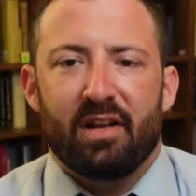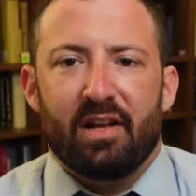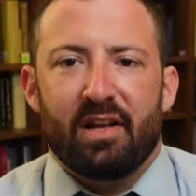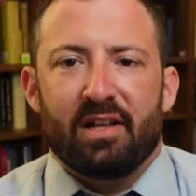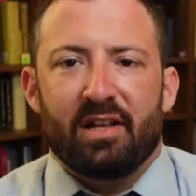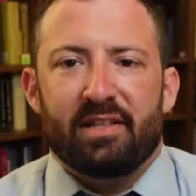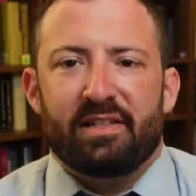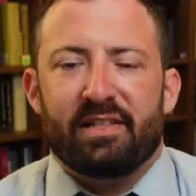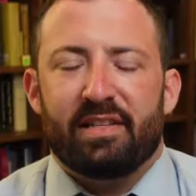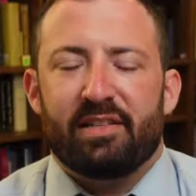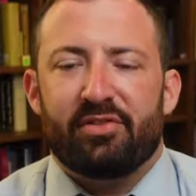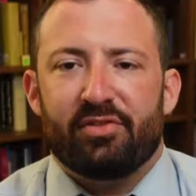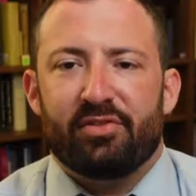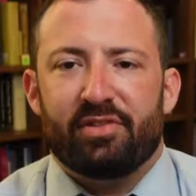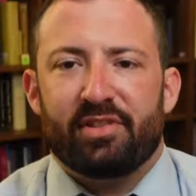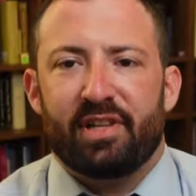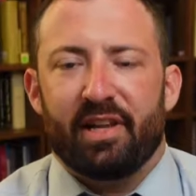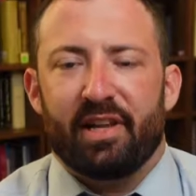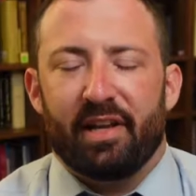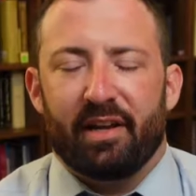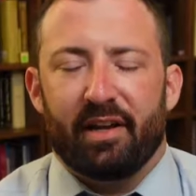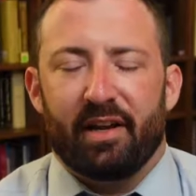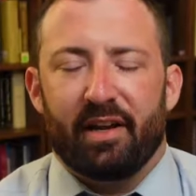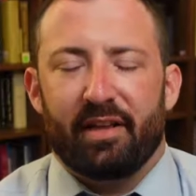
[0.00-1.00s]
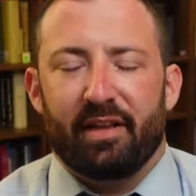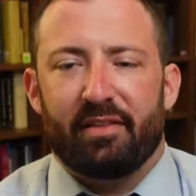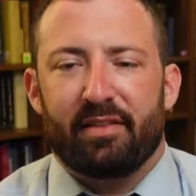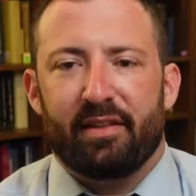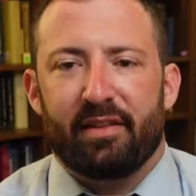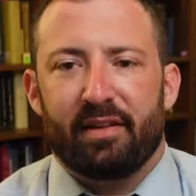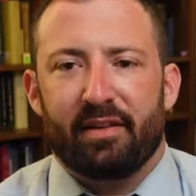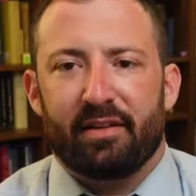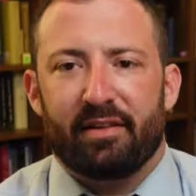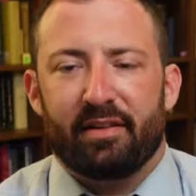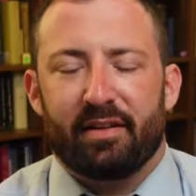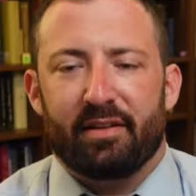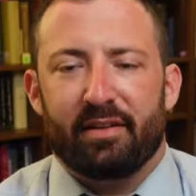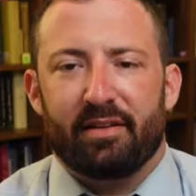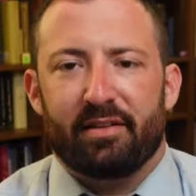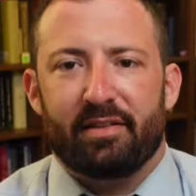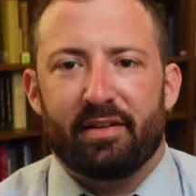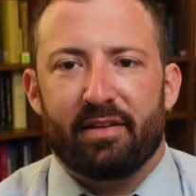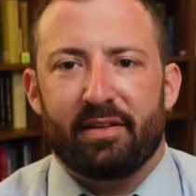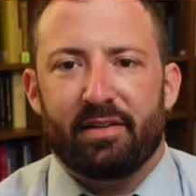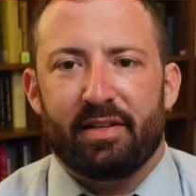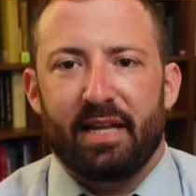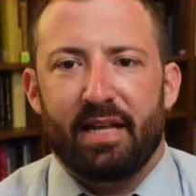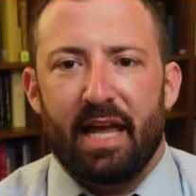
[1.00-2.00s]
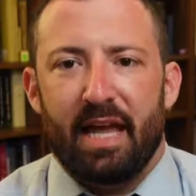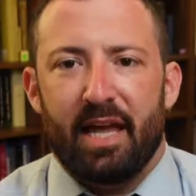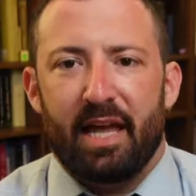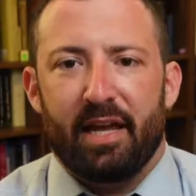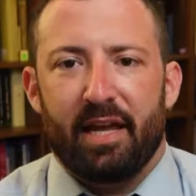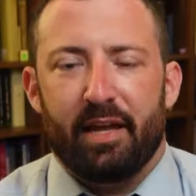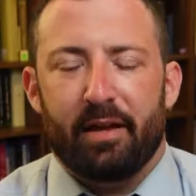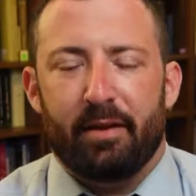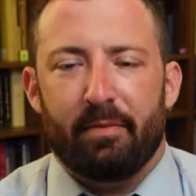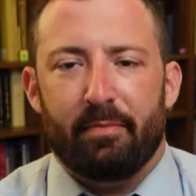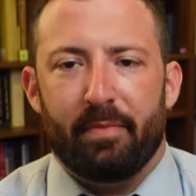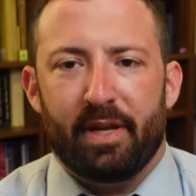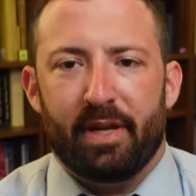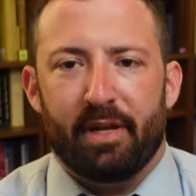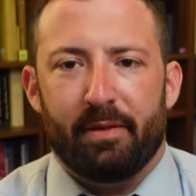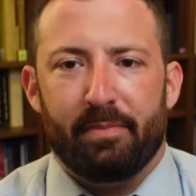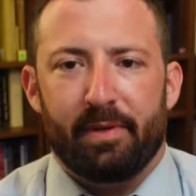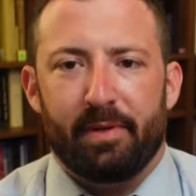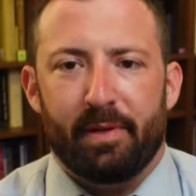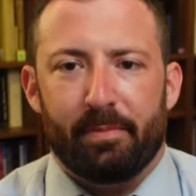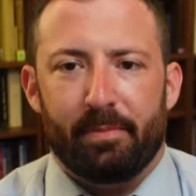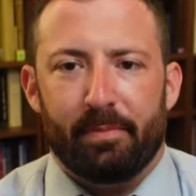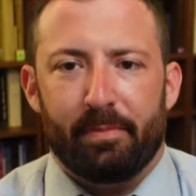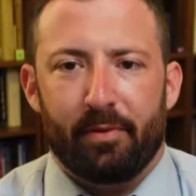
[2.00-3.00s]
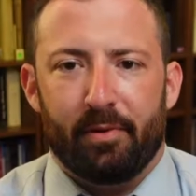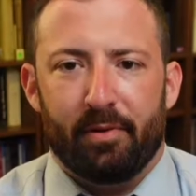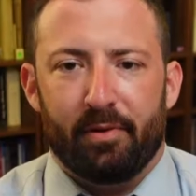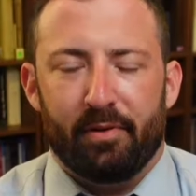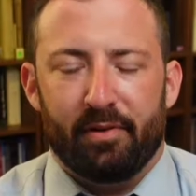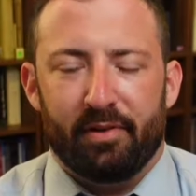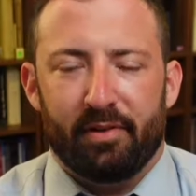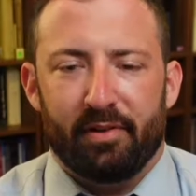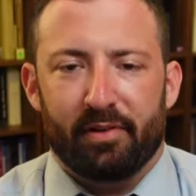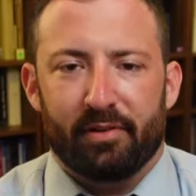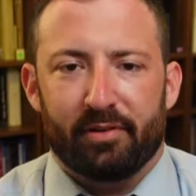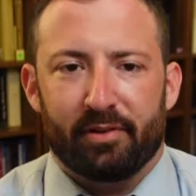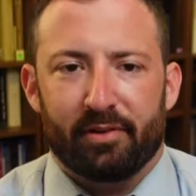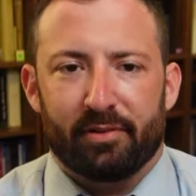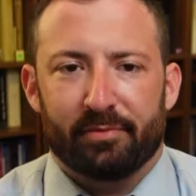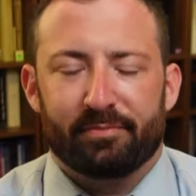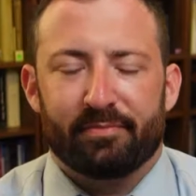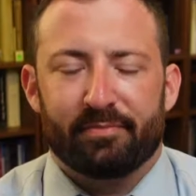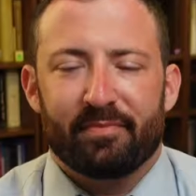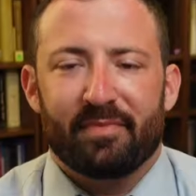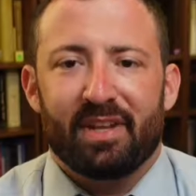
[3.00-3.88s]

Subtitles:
It's interesting. I think today many people, or